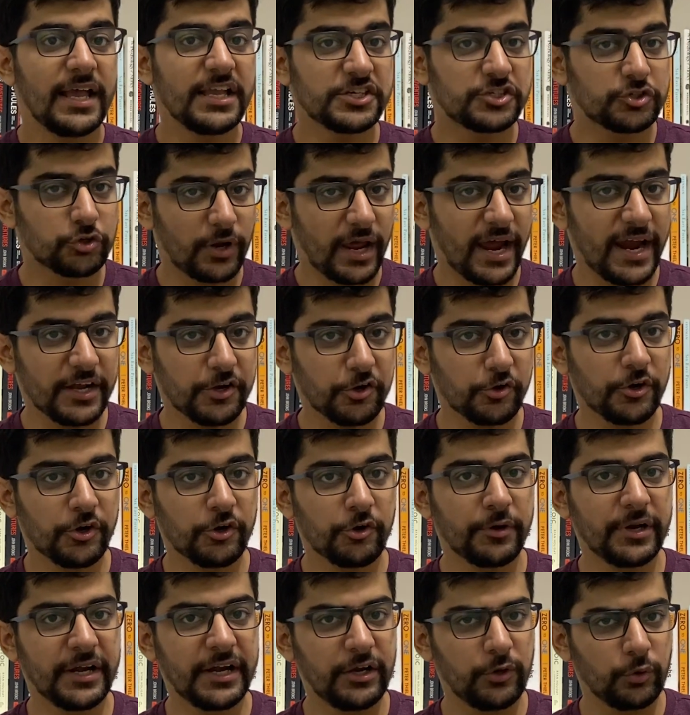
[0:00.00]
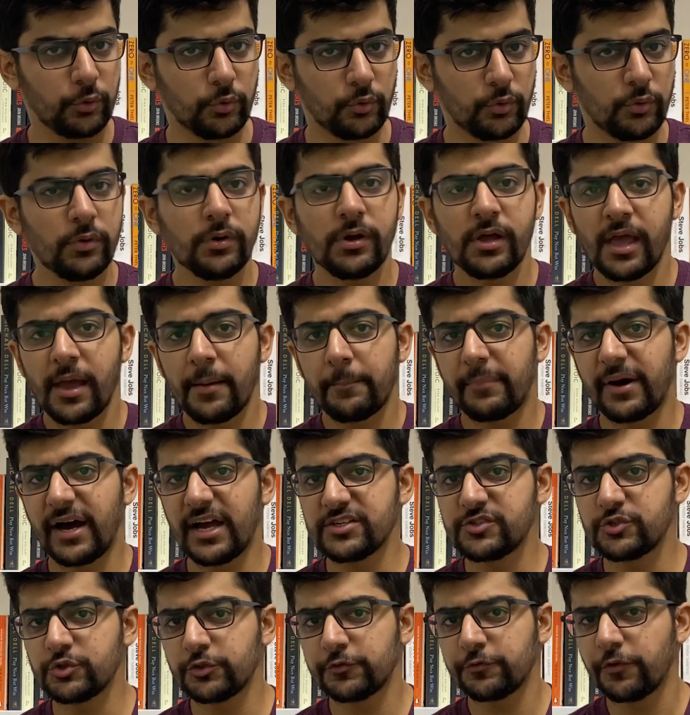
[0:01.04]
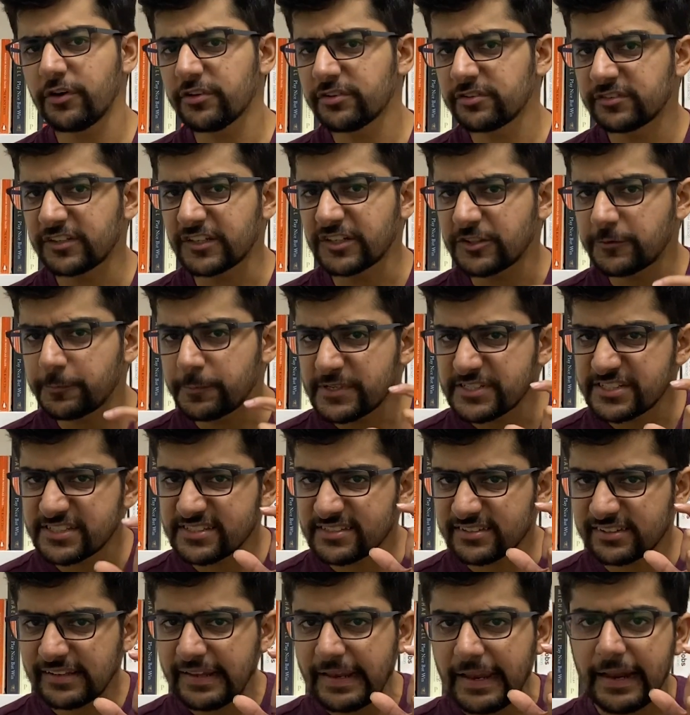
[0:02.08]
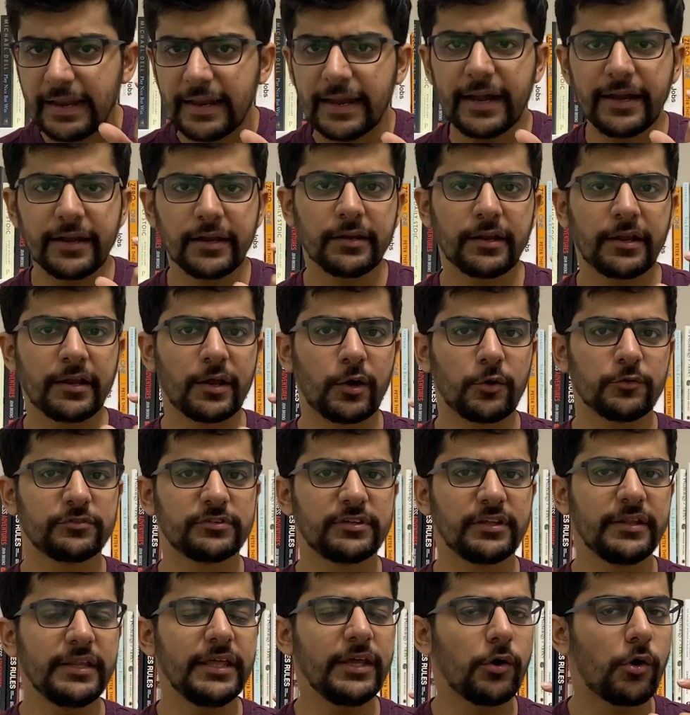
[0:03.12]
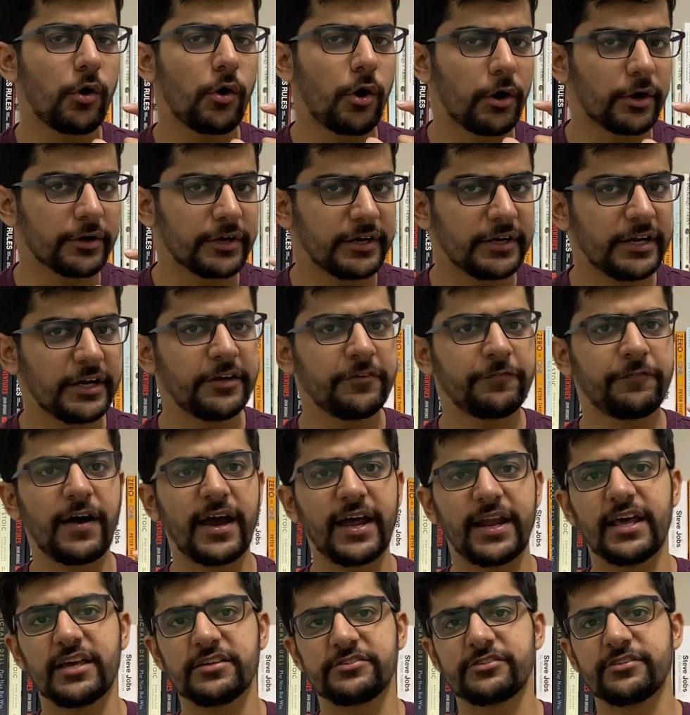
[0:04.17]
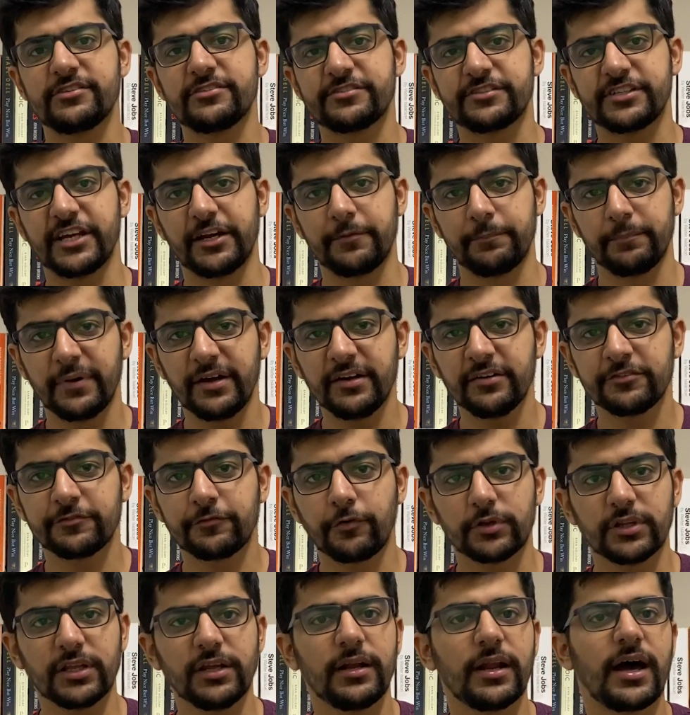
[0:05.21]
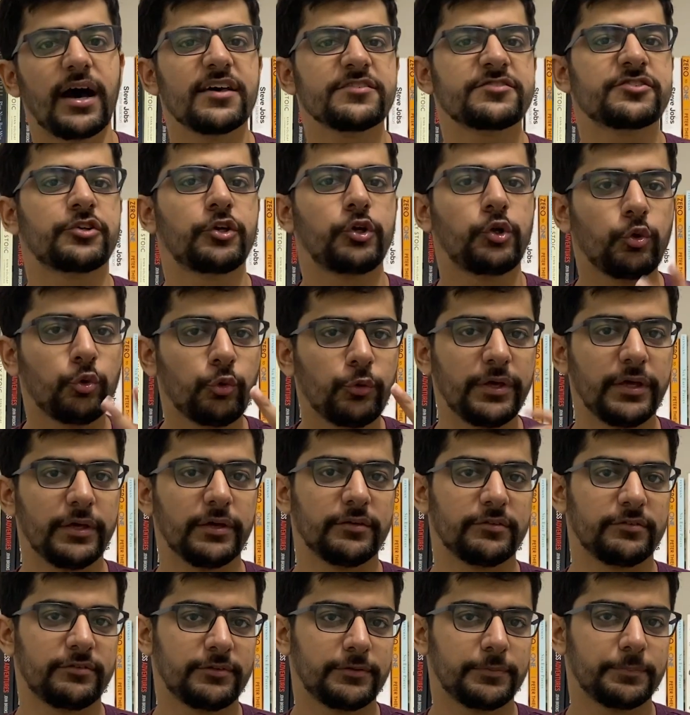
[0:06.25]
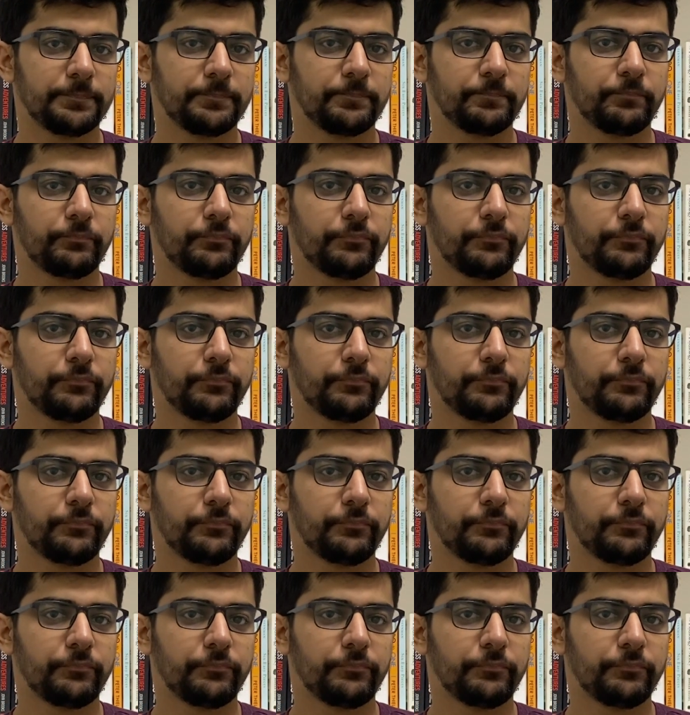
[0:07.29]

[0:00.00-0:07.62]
In July 2022, Byju's was suspiciously late in announcing the audited financial statements for the last 2 years.